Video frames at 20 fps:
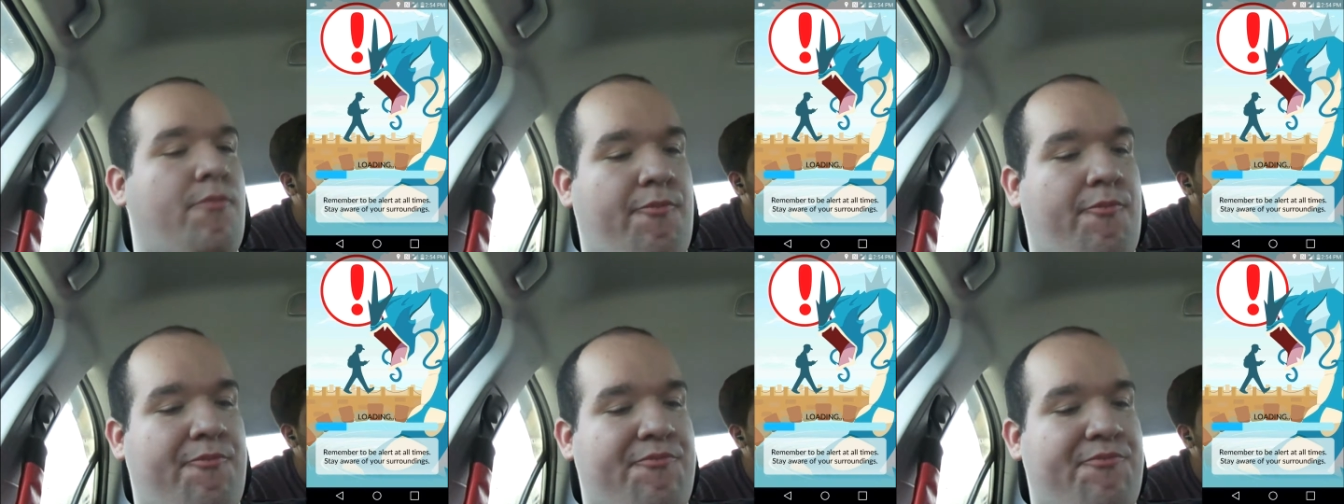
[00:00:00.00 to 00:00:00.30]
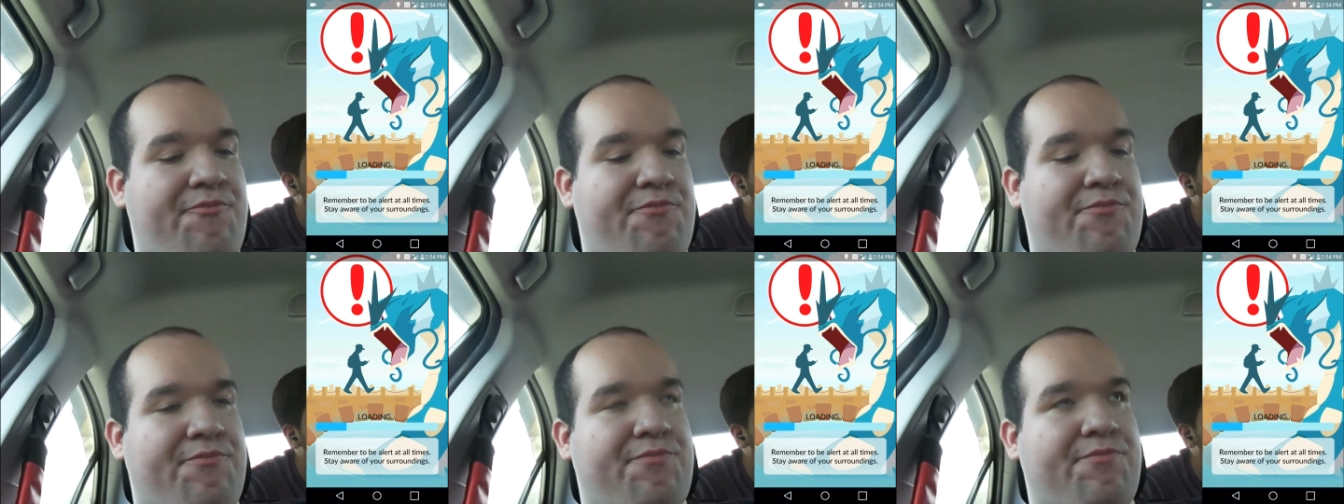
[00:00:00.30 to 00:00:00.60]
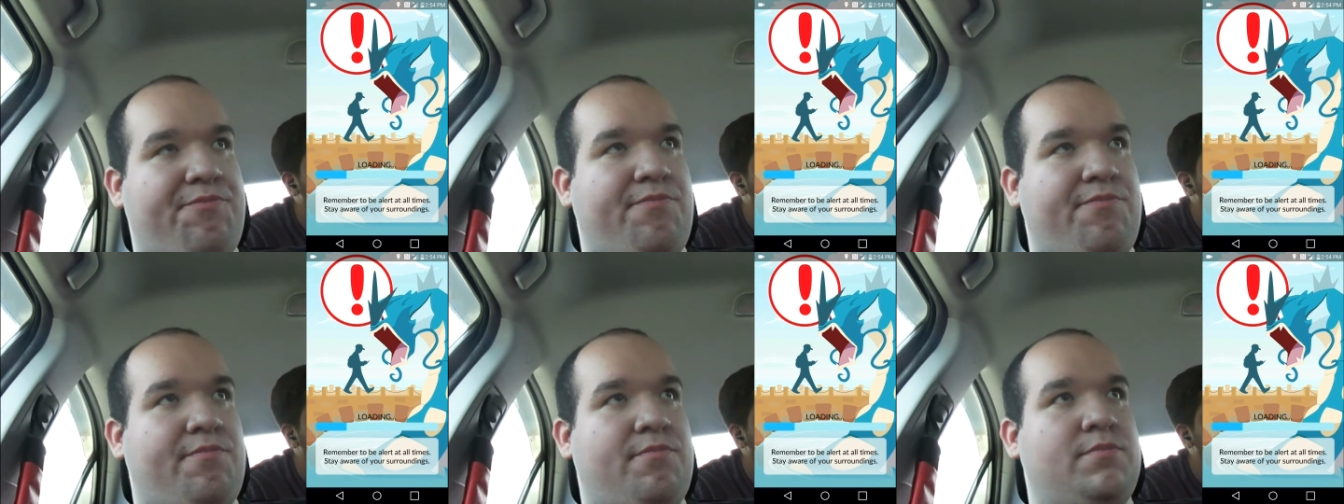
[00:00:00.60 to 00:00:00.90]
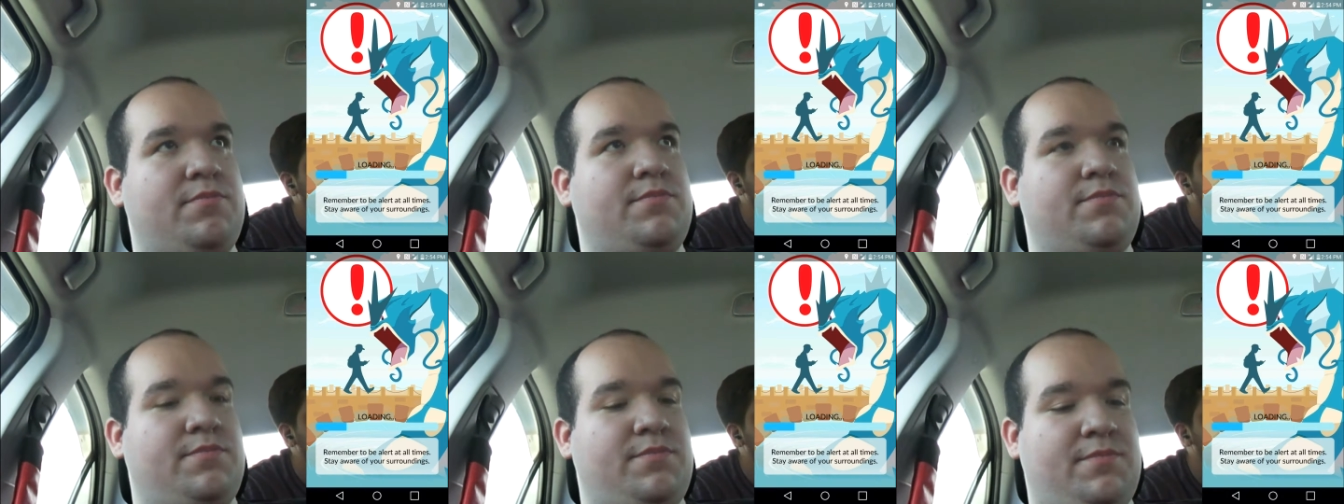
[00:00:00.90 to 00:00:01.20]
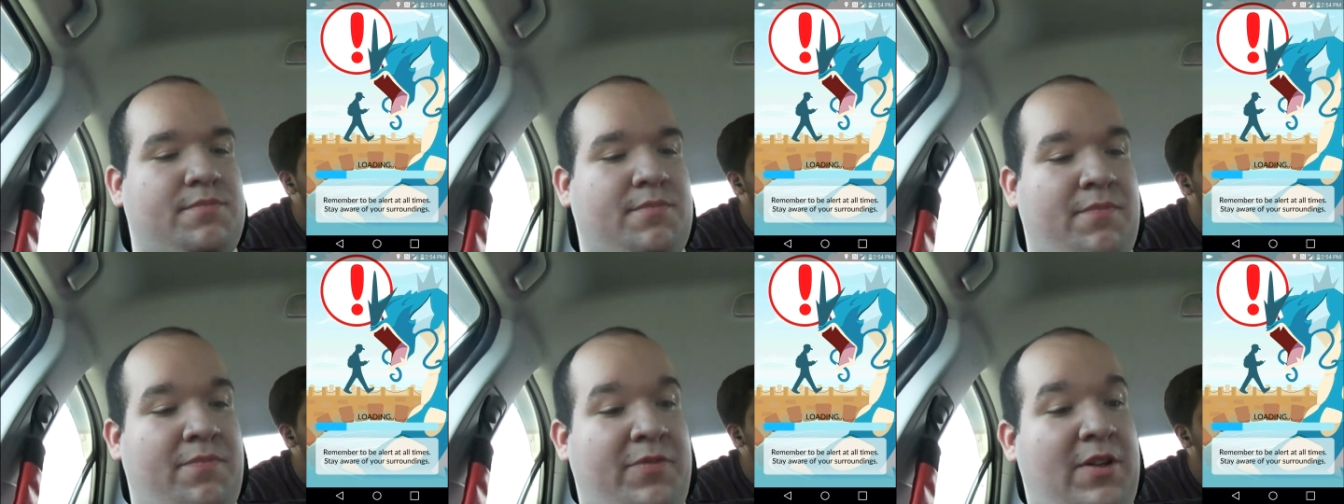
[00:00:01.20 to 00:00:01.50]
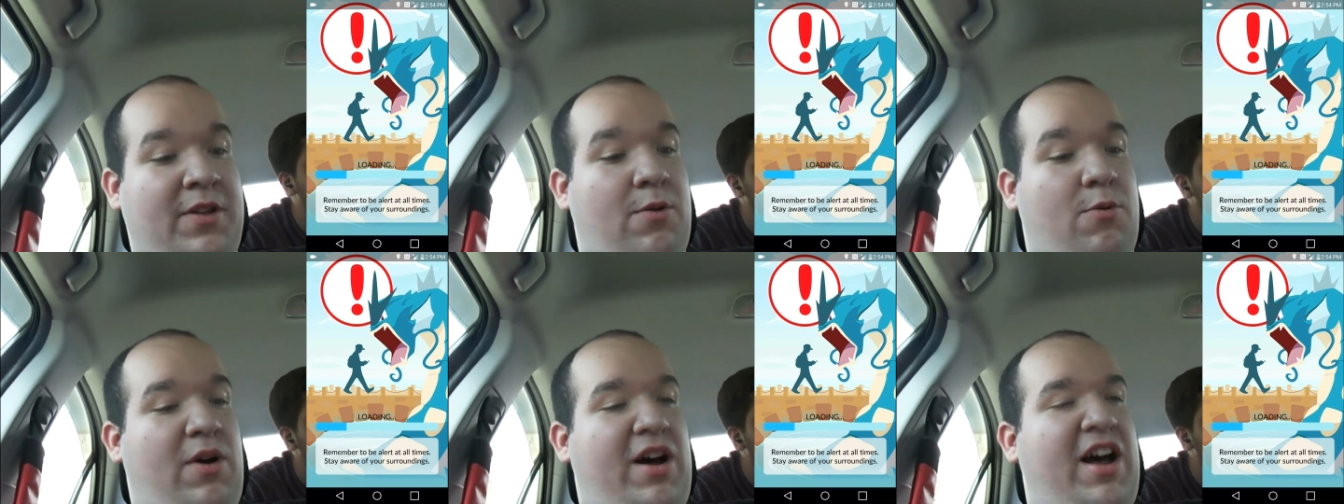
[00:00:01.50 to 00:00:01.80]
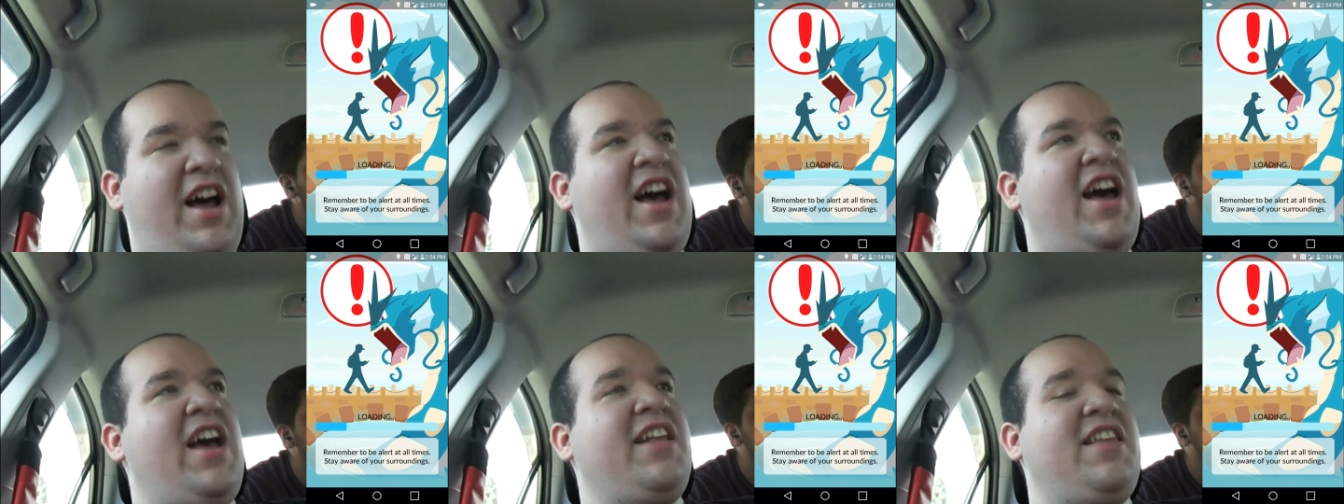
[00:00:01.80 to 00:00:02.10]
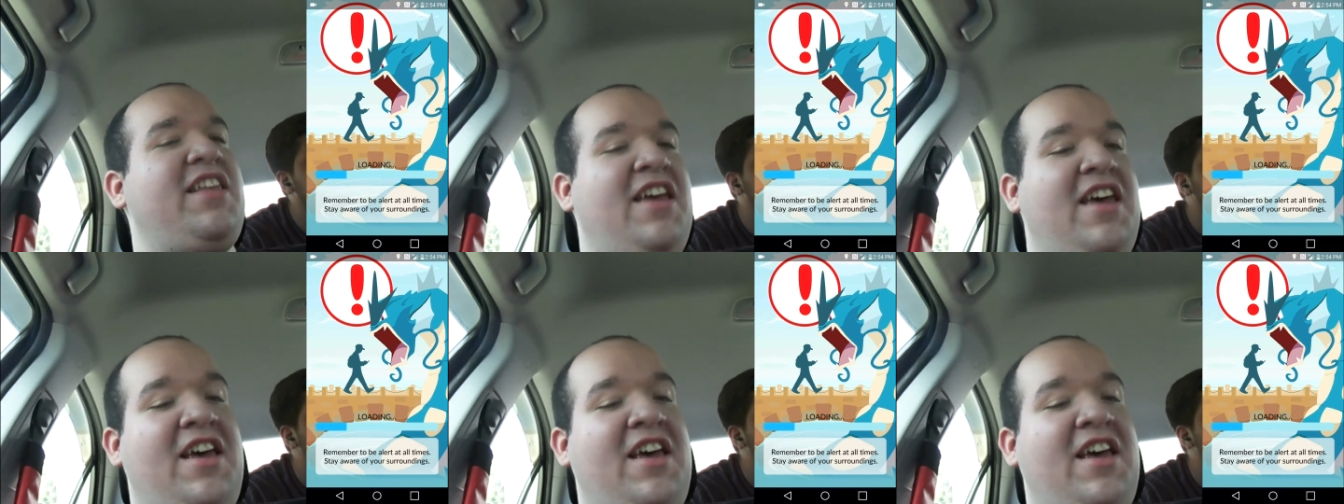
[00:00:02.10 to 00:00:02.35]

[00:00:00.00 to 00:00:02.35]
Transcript: ghost types over there. What?